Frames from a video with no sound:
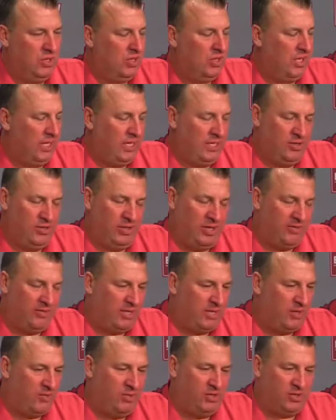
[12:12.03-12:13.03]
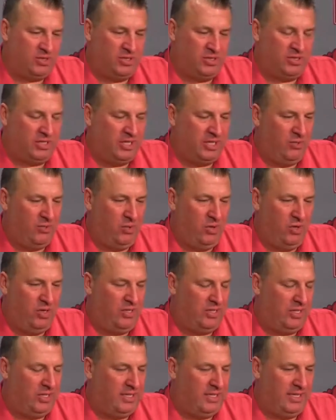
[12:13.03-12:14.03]
I do. I've liked Will since day
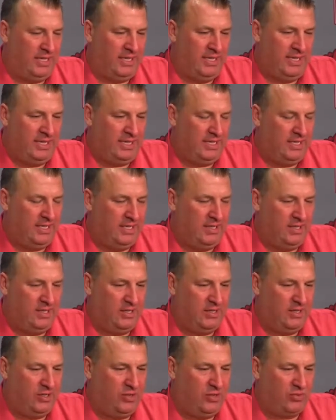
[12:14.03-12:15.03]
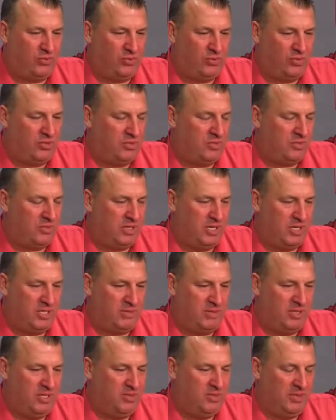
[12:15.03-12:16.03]
one. I think he had to go through some things,
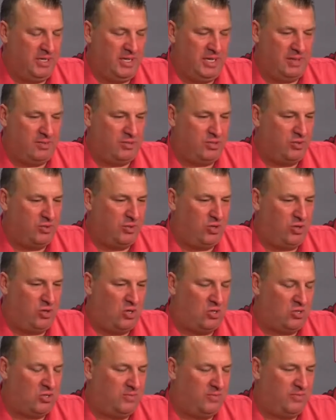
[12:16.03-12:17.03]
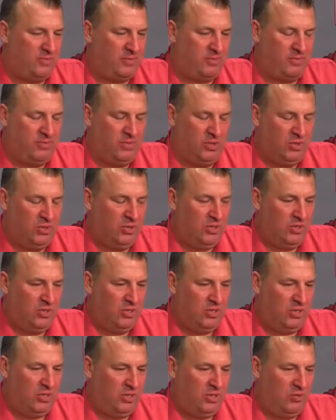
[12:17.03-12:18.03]
but he's been absolutely awesome from
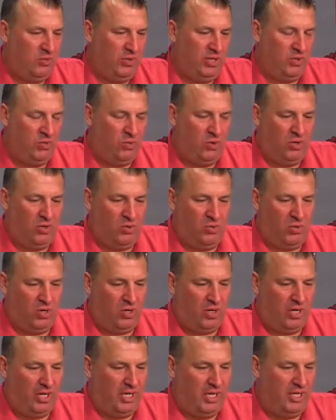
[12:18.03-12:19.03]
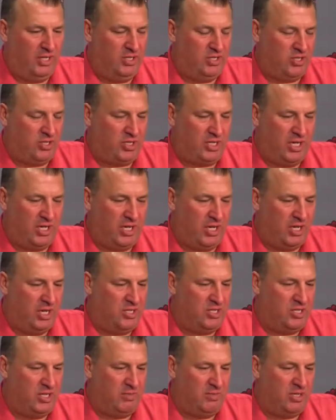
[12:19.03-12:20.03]
week one to where he is. Just kind of
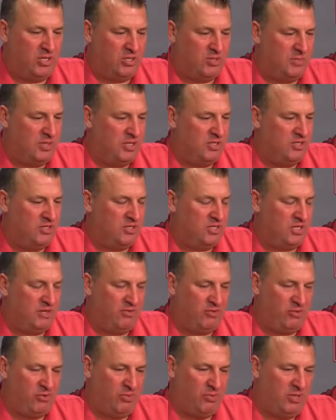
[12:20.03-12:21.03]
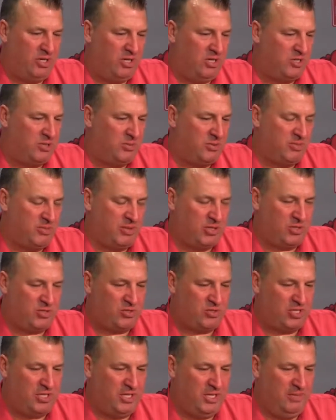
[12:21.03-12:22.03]
lines up, does business. I've thrown him in on some
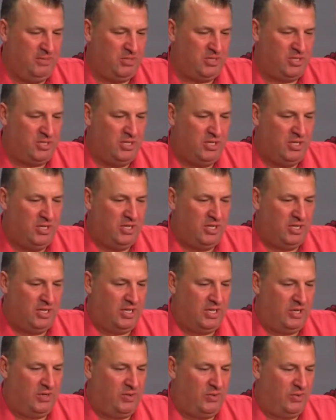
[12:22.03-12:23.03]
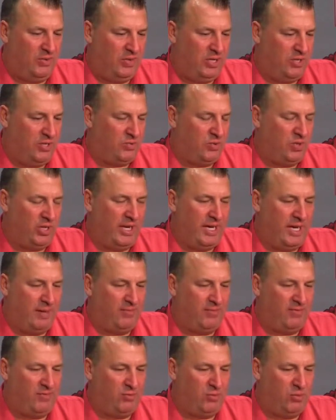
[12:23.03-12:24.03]
special teams. What I was really
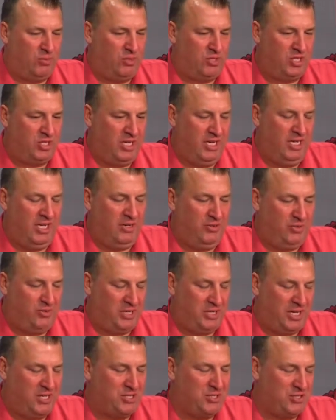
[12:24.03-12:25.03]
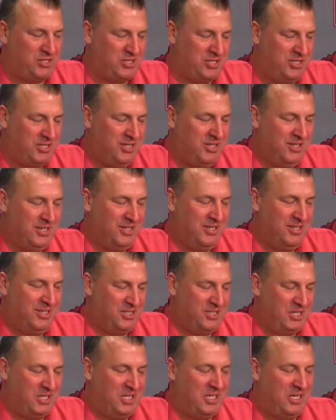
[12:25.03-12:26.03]
happy for him to see, he was anxious
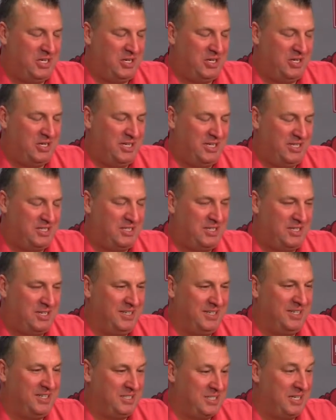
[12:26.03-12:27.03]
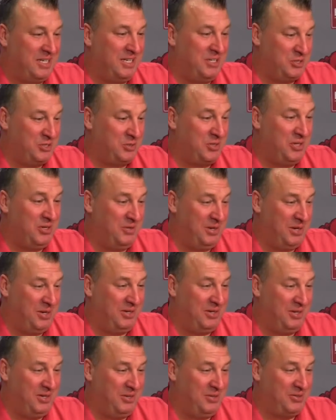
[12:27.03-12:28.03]
to get out on that tight end screen
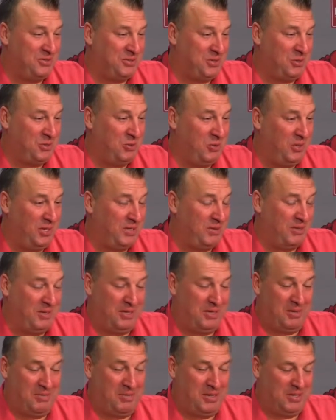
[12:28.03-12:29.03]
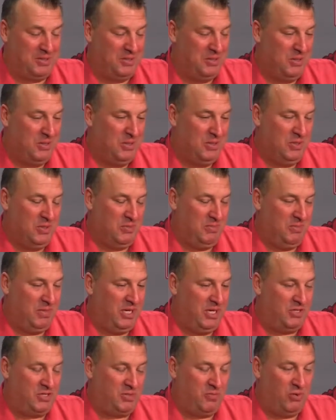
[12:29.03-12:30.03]
route. You know, he was a little quick, but
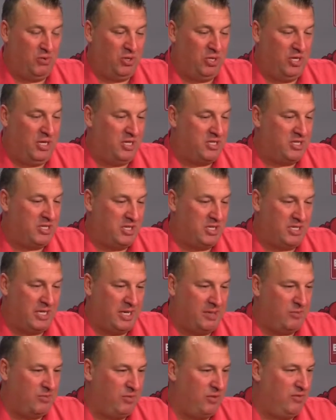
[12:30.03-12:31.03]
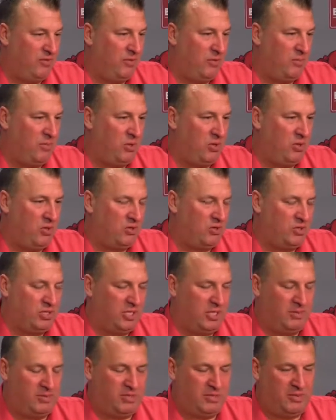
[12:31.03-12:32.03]
made some really nice things happen with the football,
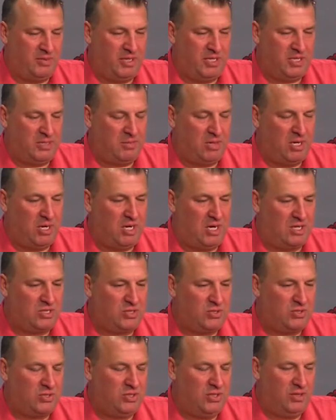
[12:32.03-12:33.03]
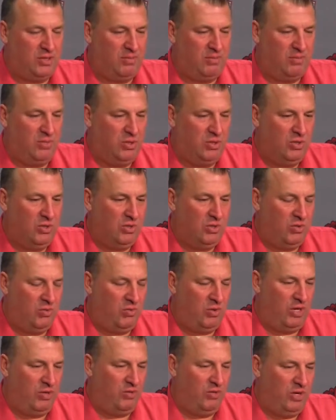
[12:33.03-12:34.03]
set up some nice blocks.
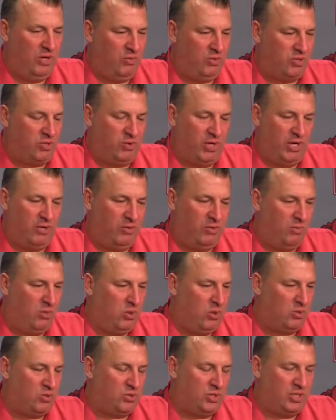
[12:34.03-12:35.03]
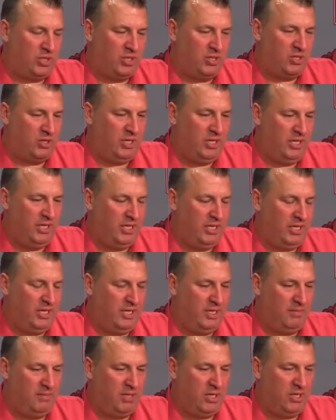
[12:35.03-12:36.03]
Redden was great with ball security. I
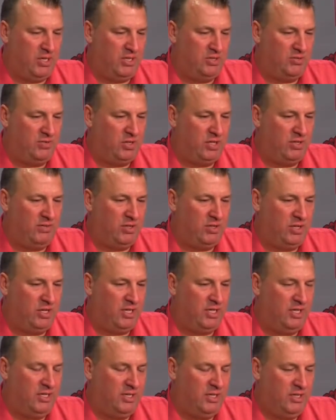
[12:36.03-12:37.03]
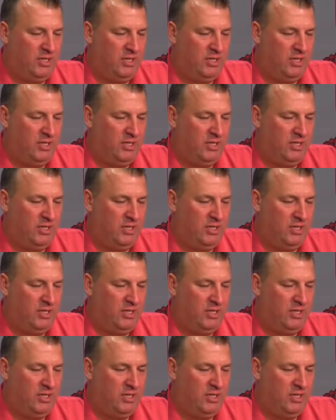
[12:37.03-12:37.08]
think Barry's very, very